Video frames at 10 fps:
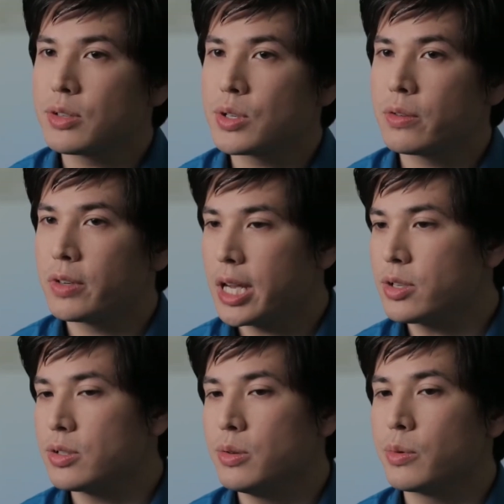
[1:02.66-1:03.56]
the
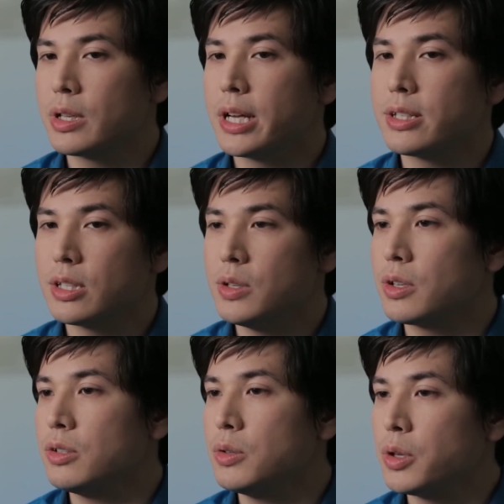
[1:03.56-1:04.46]
certification, you realize that you
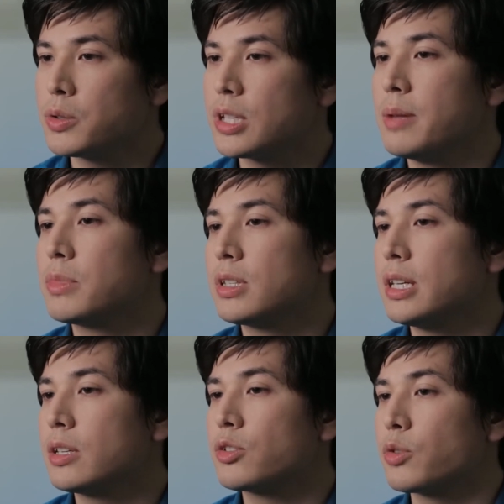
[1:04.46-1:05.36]
can do those same
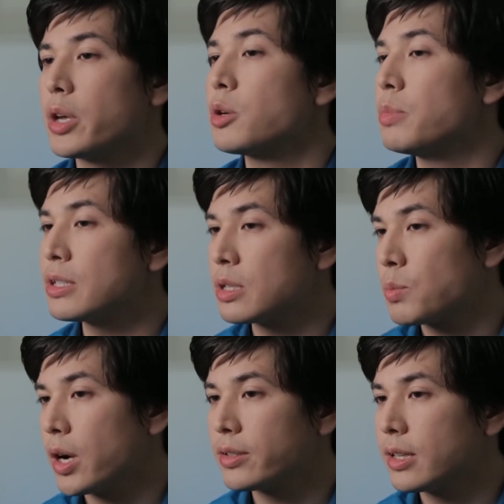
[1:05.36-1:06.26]
things for other business
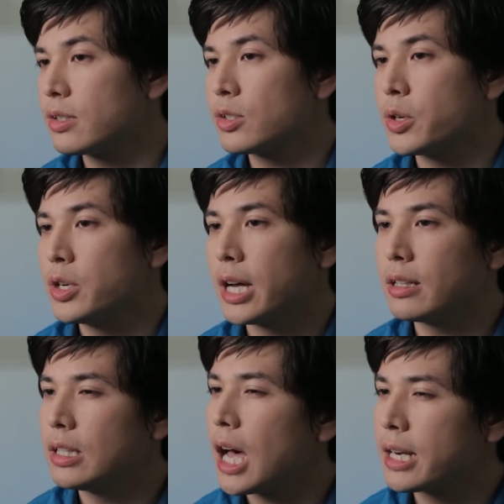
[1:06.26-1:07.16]
processes, so you're
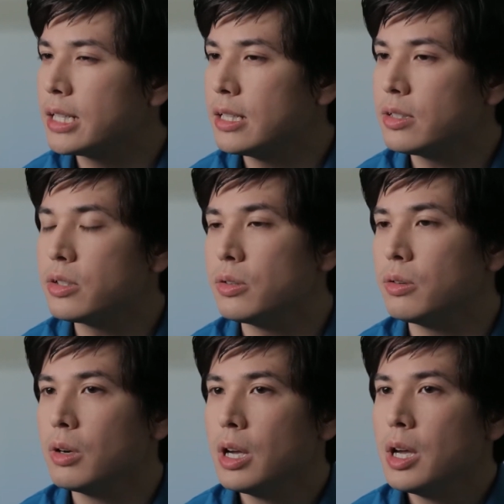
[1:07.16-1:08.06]
not locked
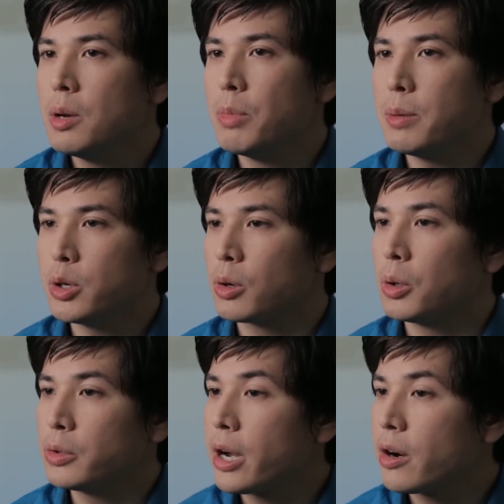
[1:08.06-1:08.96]
into maybe your
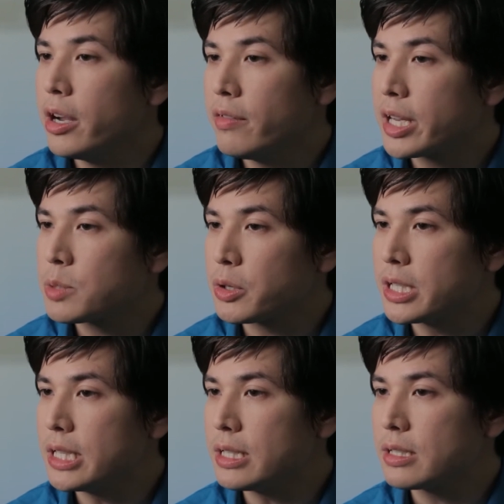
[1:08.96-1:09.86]
old area of
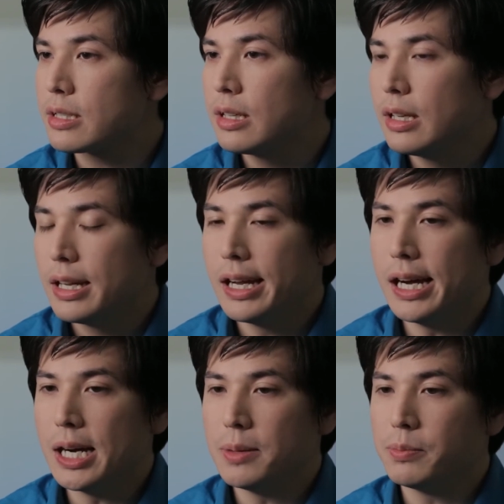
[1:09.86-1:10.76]
expertise.
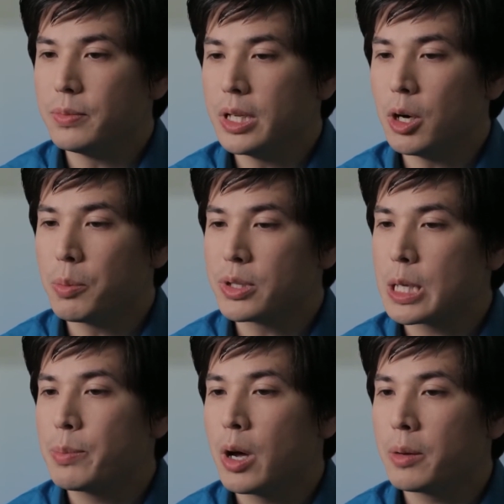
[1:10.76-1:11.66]
It opens
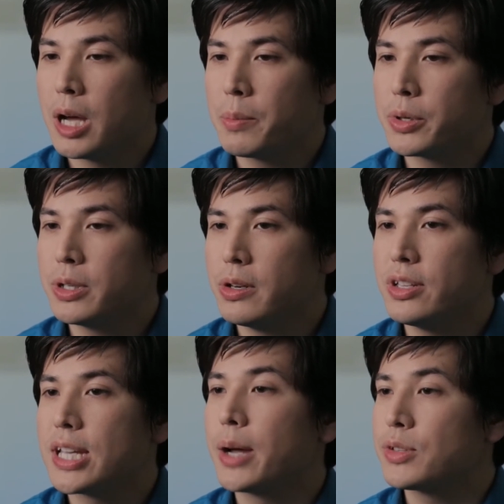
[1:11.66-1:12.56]
up
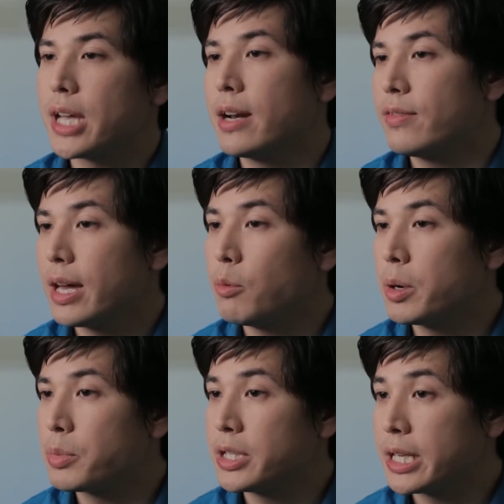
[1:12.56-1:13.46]
opportunities outside of that
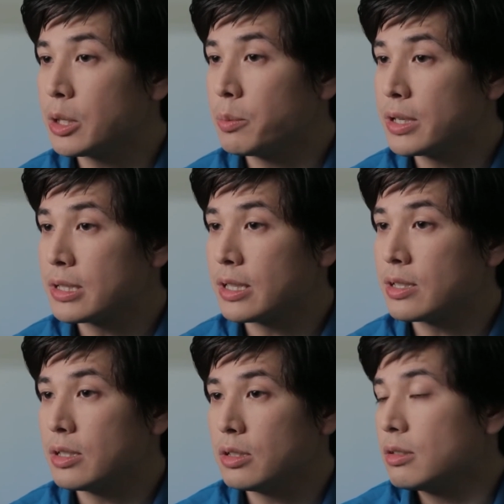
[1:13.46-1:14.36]
one particular
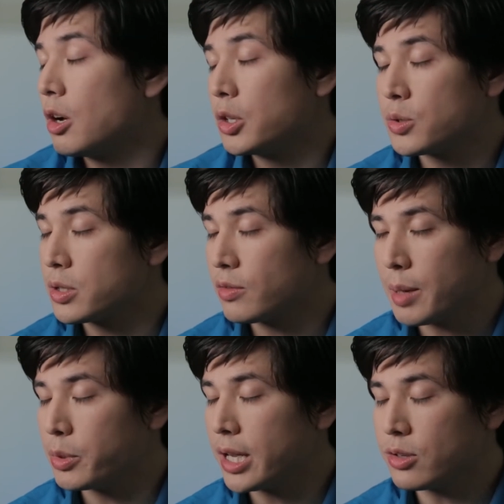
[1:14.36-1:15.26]
business and all sorts of
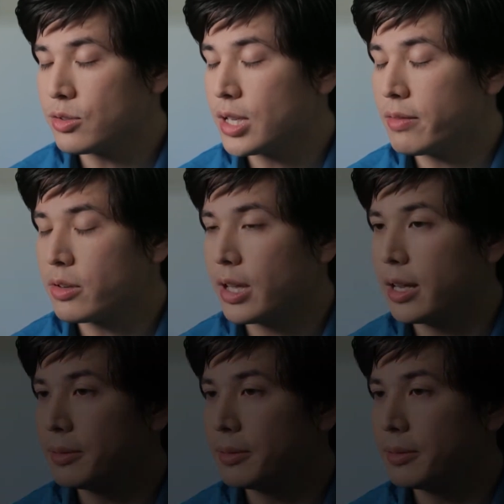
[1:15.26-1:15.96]
applications after that.